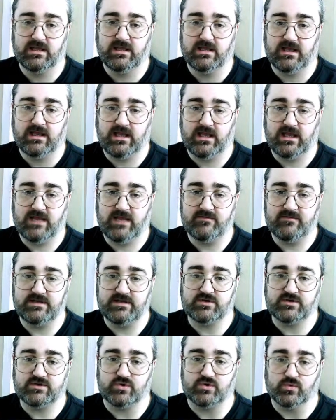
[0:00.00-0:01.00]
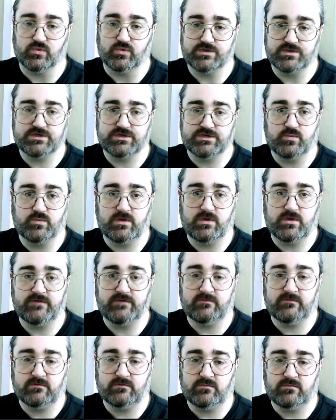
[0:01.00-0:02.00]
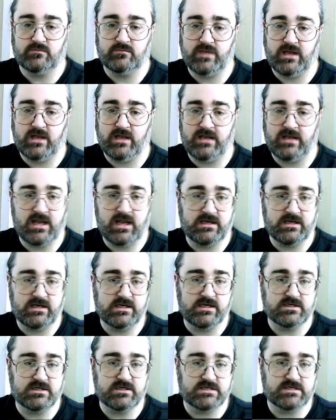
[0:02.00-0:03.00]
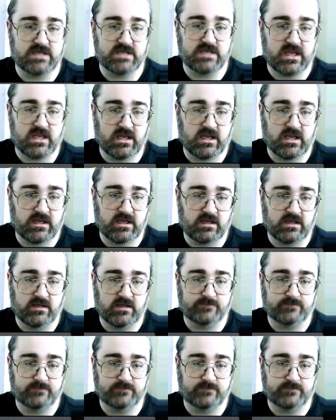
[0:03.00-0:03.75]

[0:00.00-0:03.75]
Everything's gorgeous and wonderful. We are landing today.